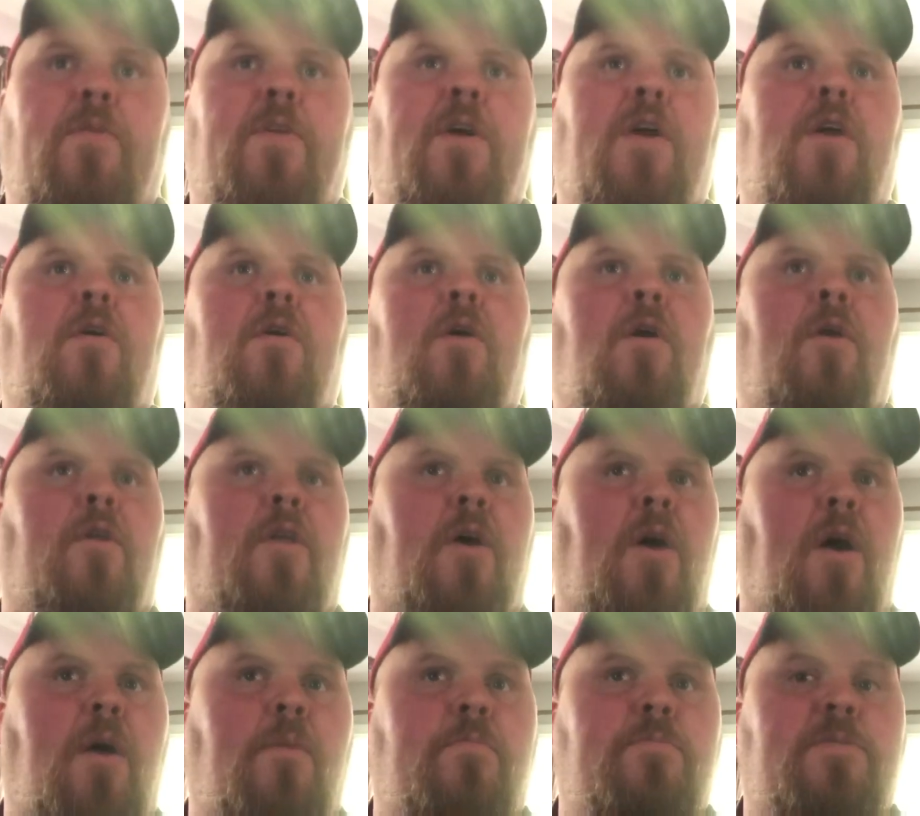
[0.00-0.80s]
They're on
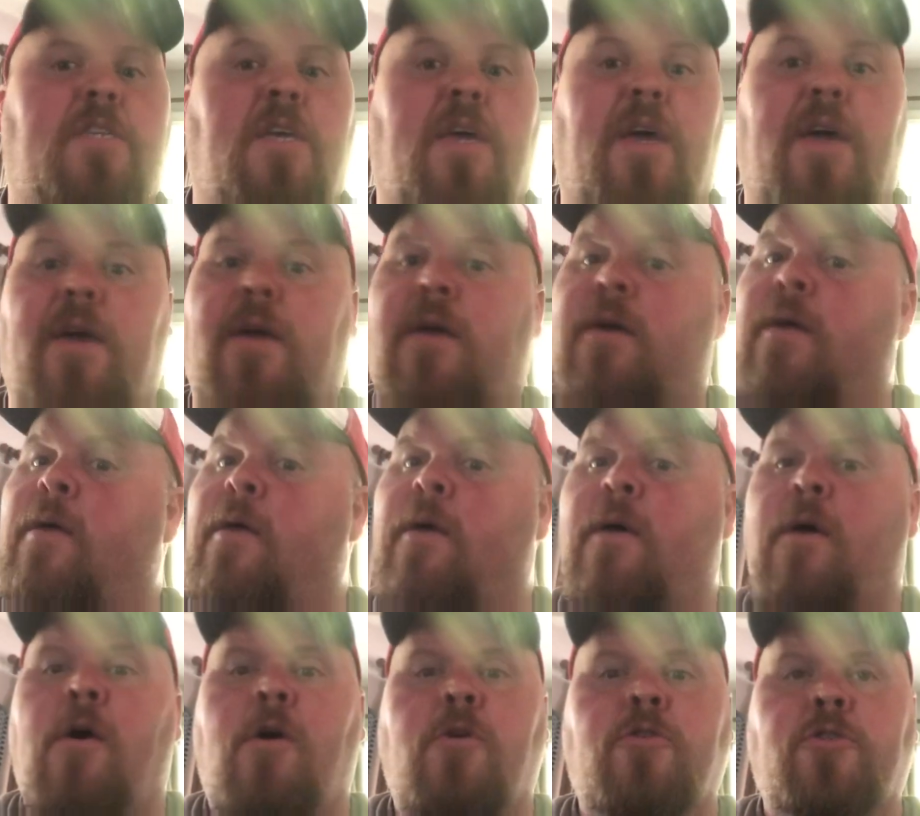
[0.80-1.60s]
the uptick.
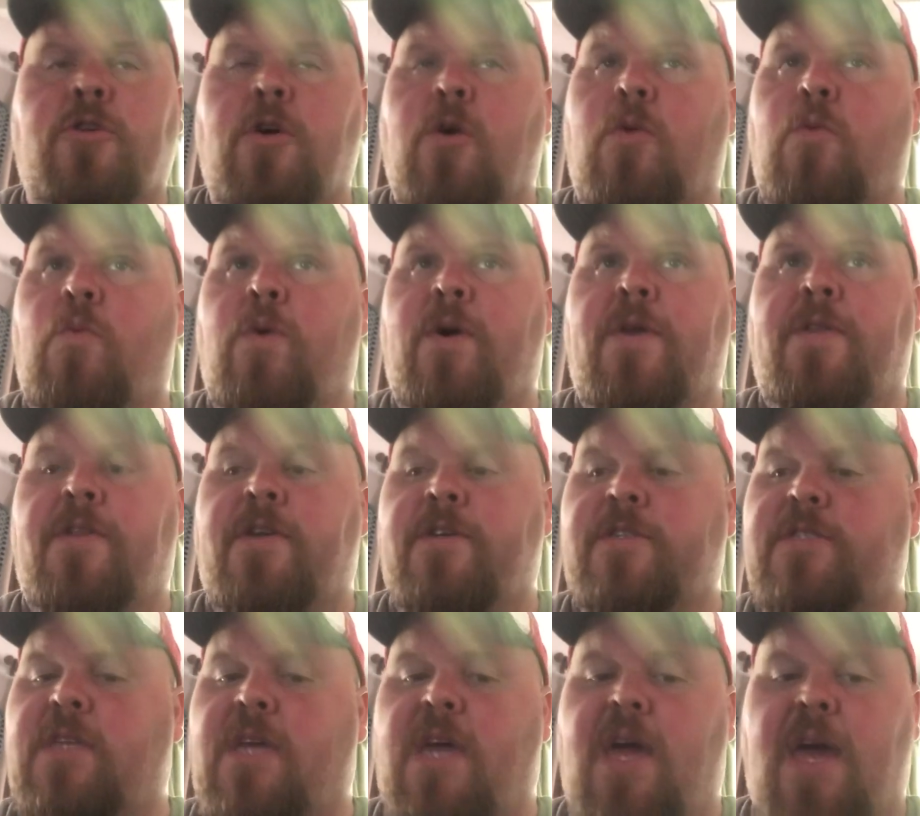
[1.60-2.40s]
Who's going to win
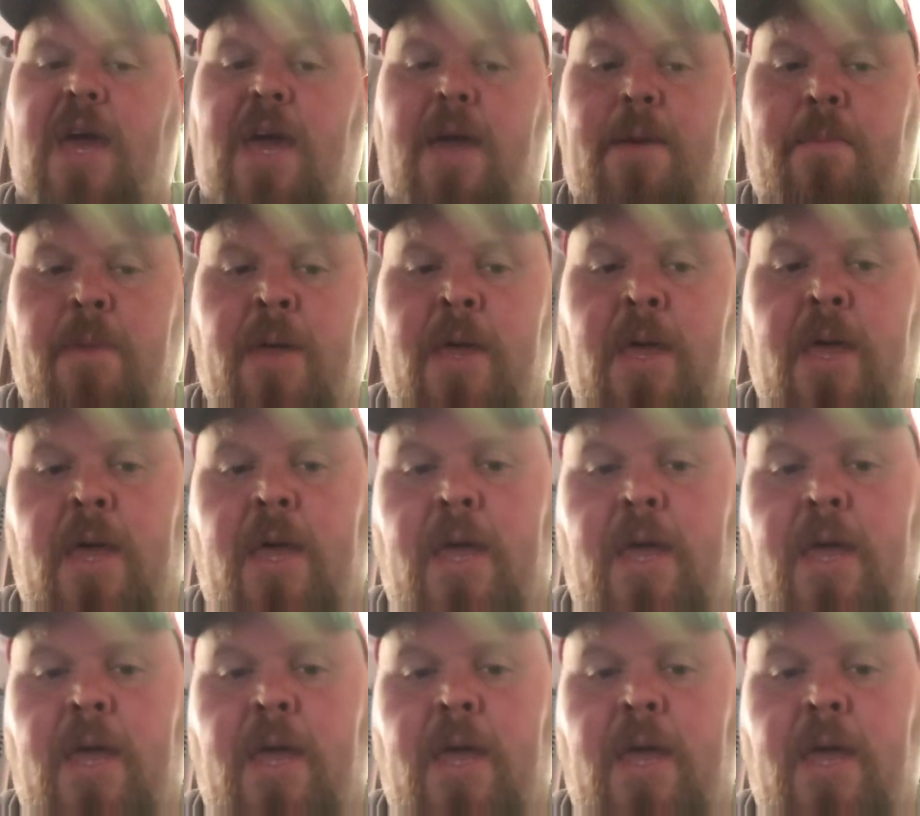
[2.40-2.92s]
this game?